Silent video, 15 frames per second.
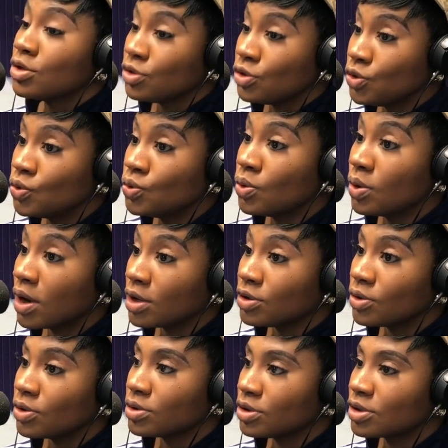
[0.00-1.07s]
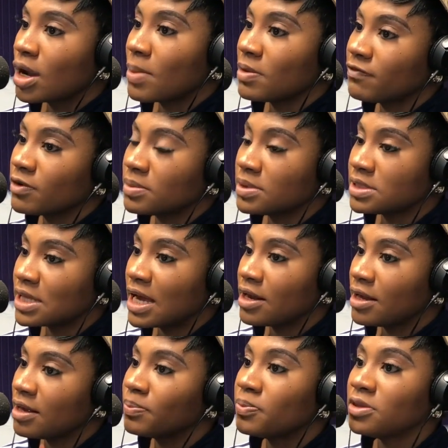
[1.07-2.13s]
you're coming from a side of
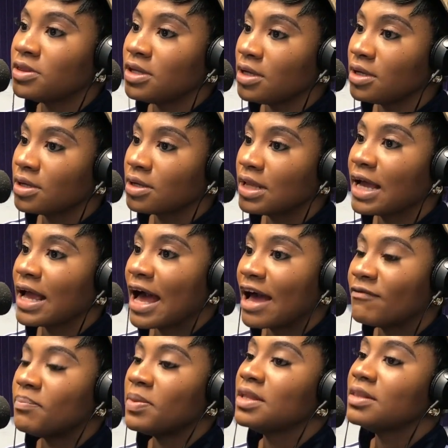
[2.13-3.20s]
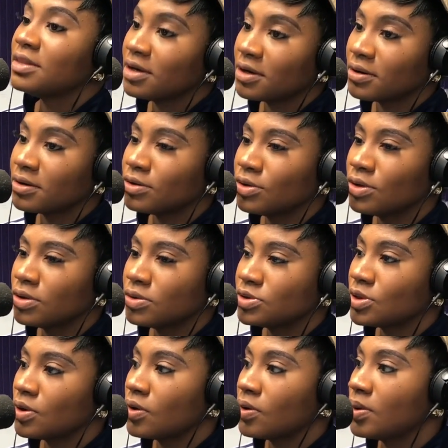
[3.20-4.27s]
empathy. Like I've been there,
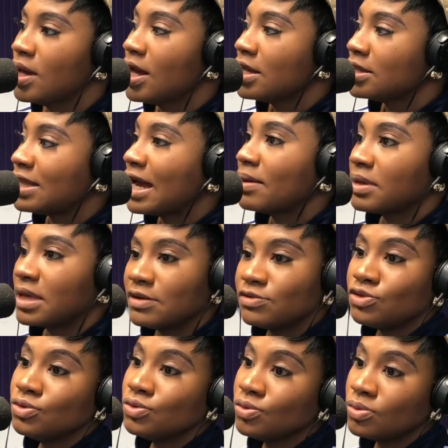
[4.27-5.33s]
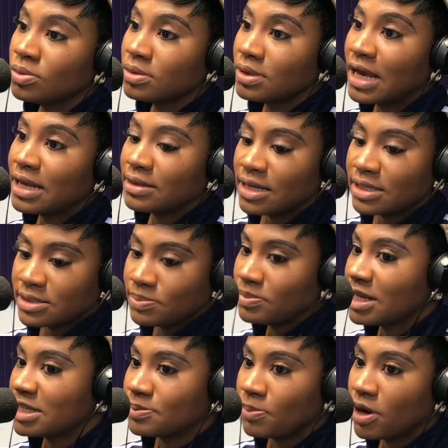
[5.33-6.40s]
so that gives you
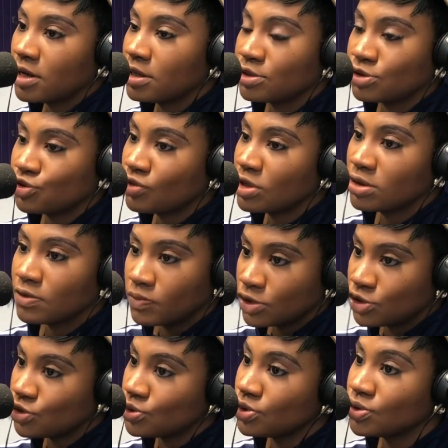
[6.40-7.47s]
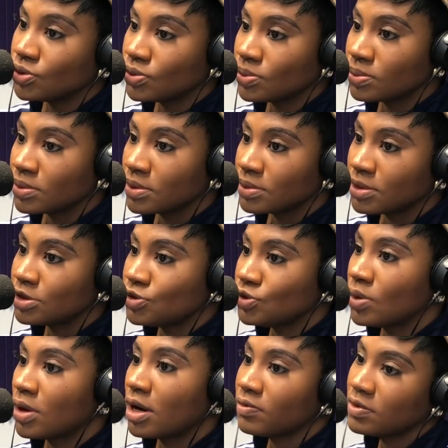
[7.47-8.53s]
that's part of your strength of what you do because you
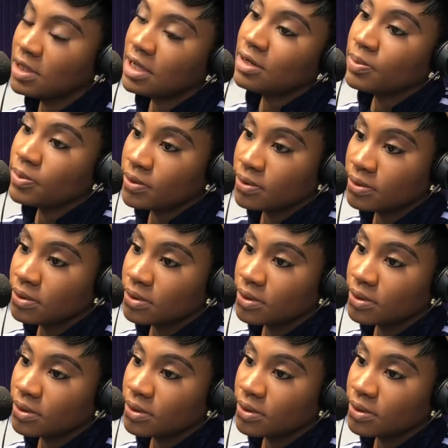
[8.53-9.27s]
are relatable.